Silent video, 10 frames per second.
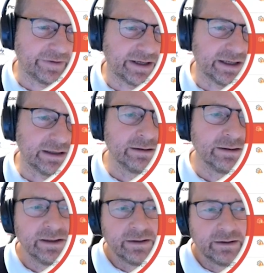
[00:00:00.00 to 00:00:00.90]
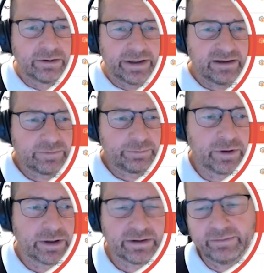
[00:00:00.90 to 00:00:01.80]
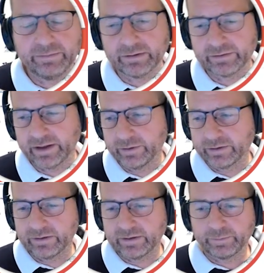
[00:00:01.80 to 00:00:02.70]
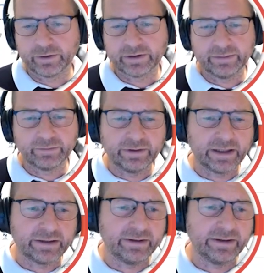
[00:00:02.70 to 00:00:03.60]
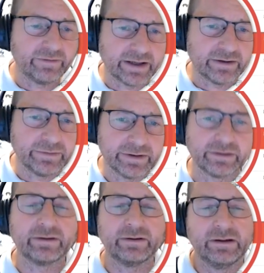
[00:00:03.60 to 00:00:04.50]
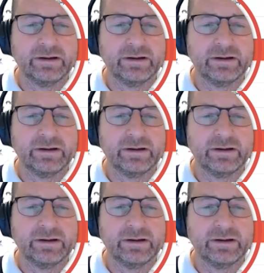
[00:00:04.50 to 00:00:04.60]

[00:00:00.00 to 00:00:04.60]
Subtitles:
file, or export them because I want to export them to another environment